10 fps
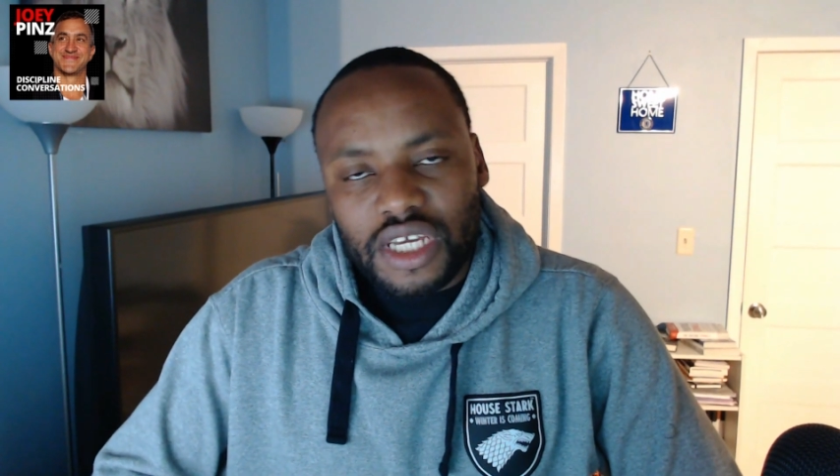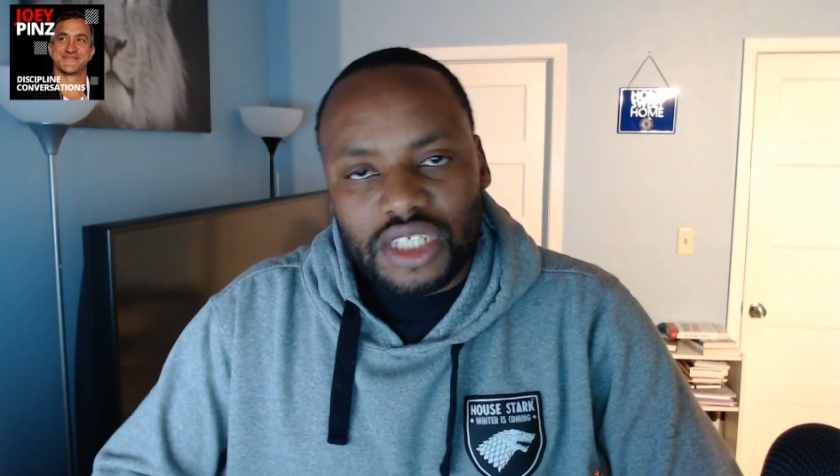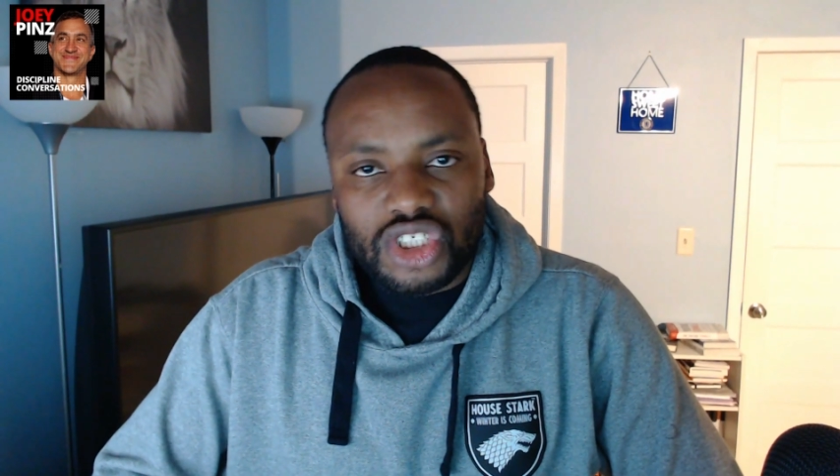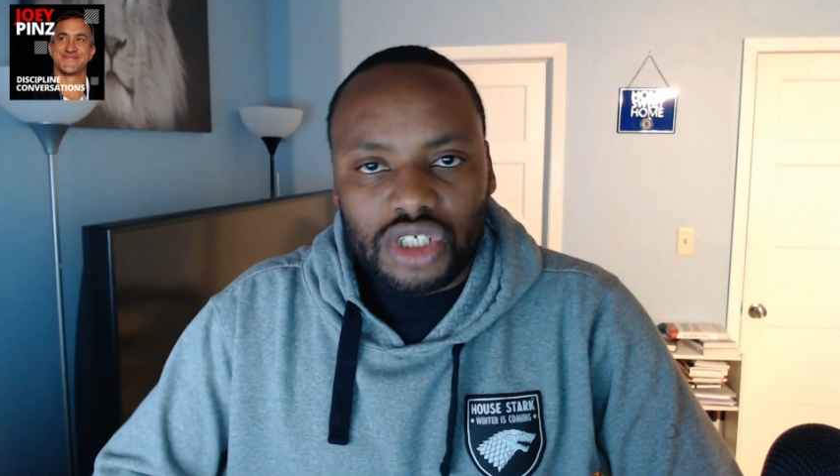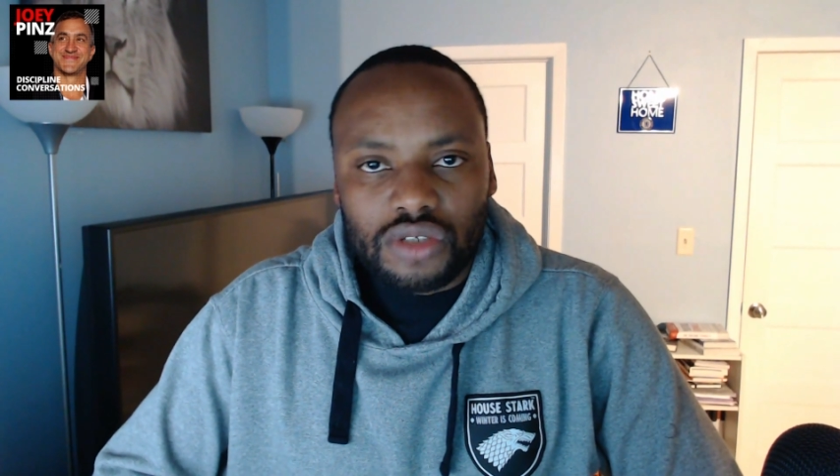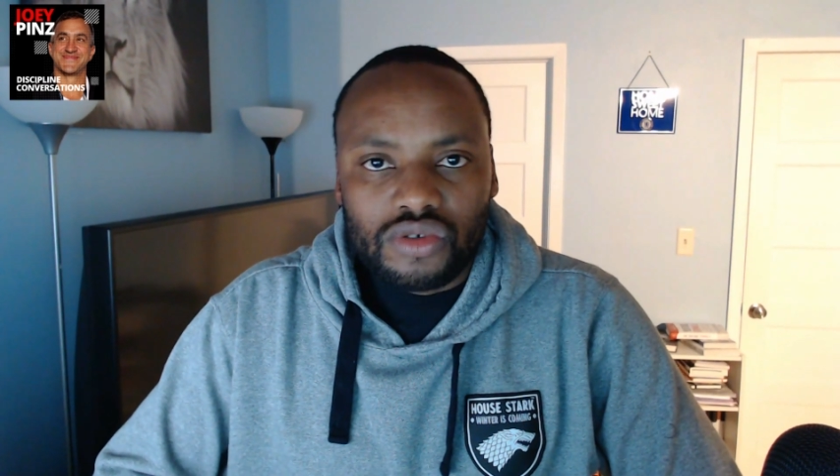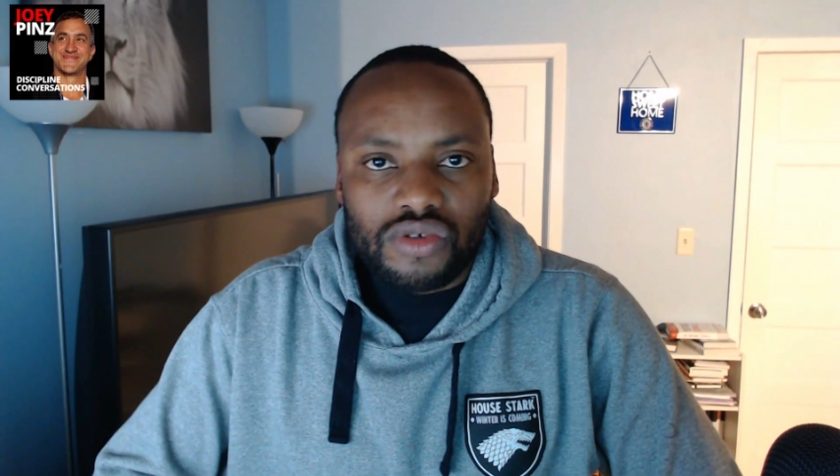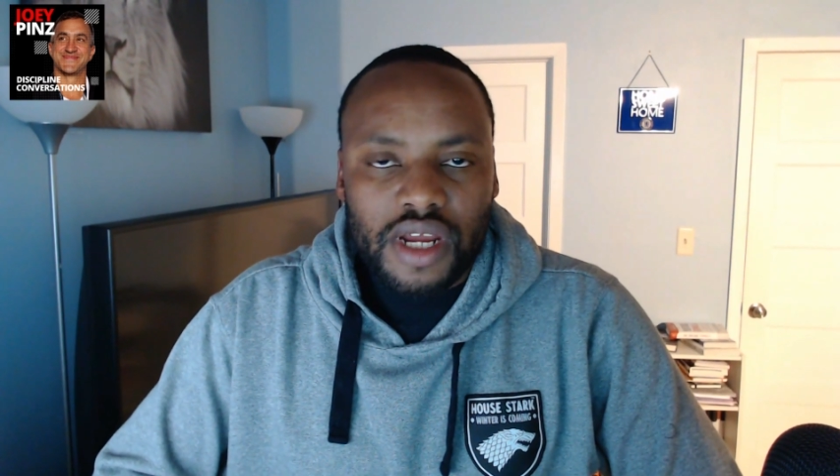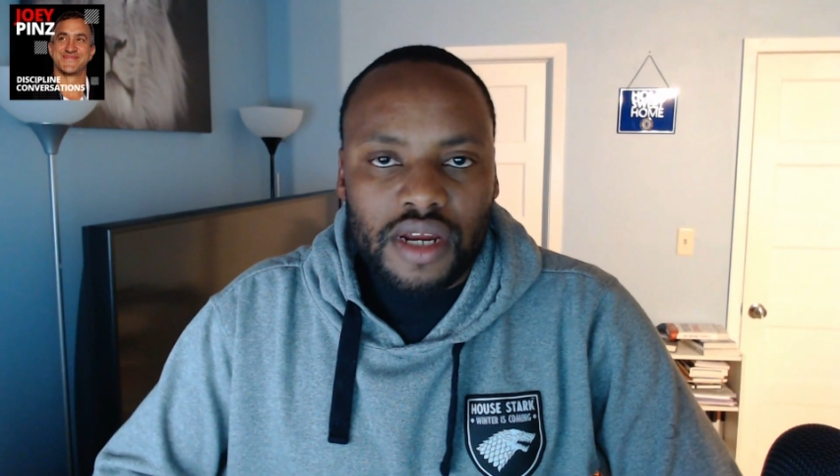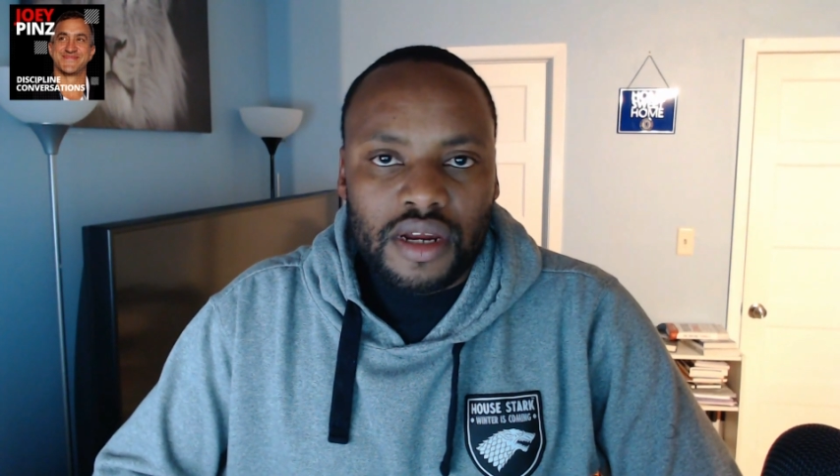African
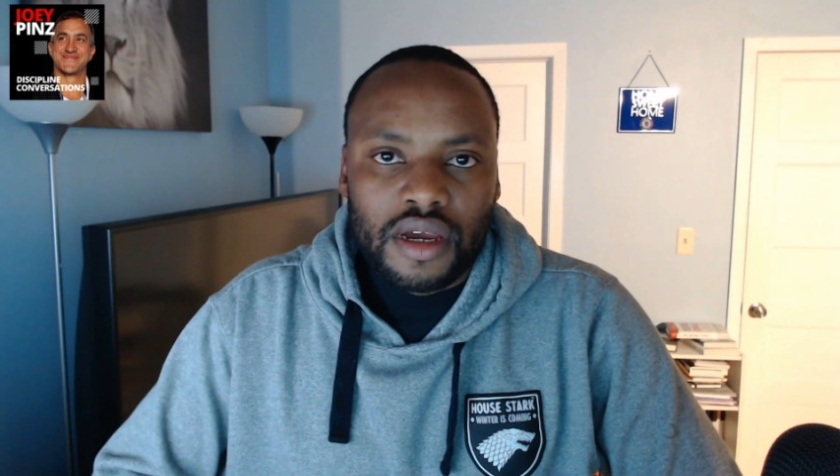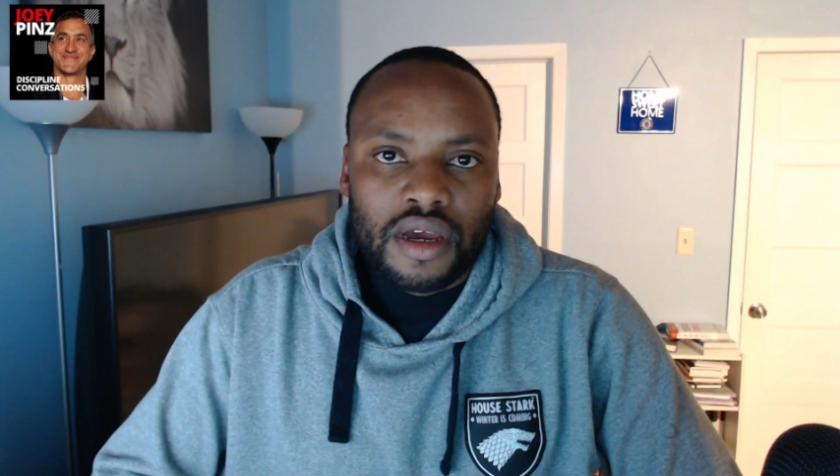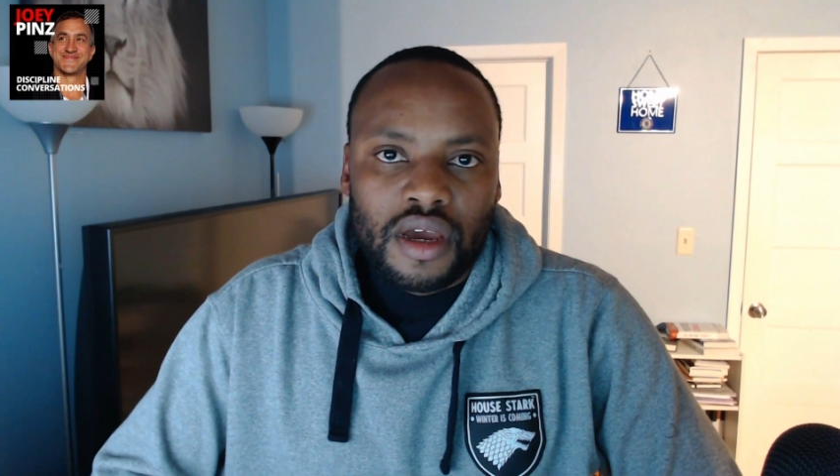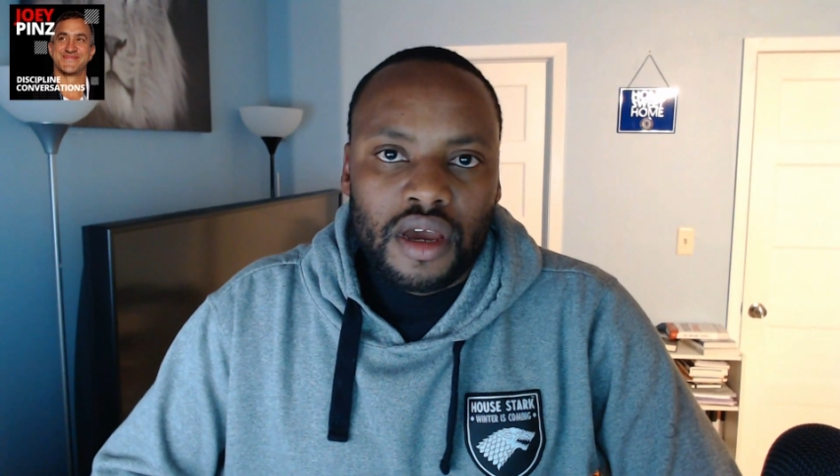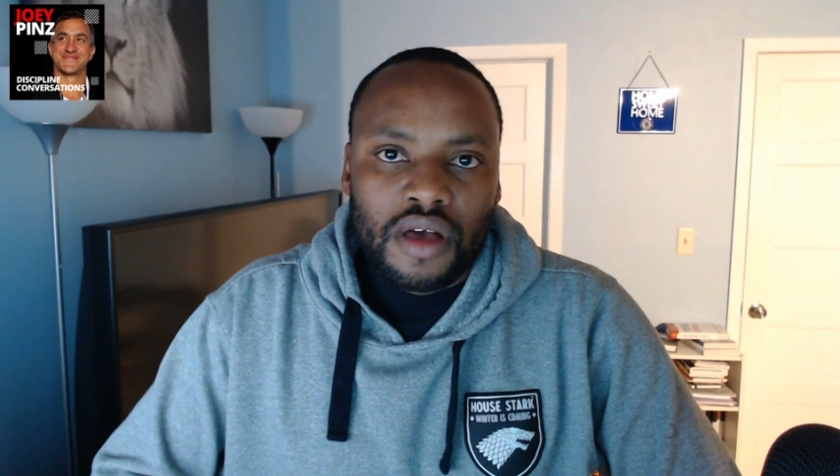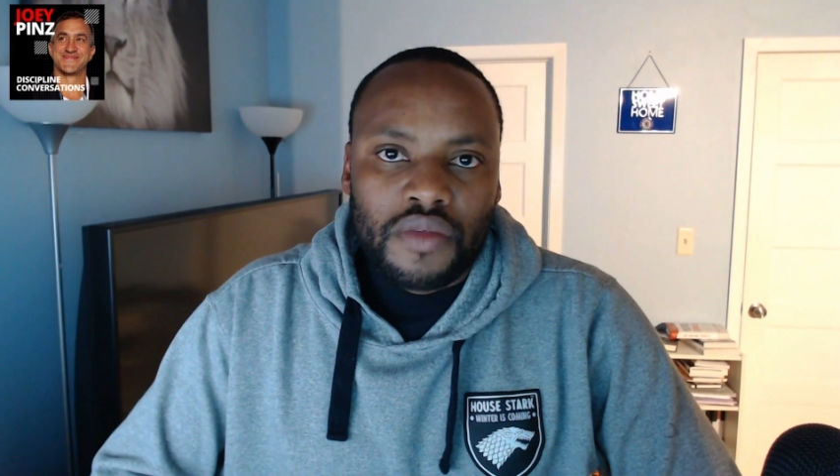children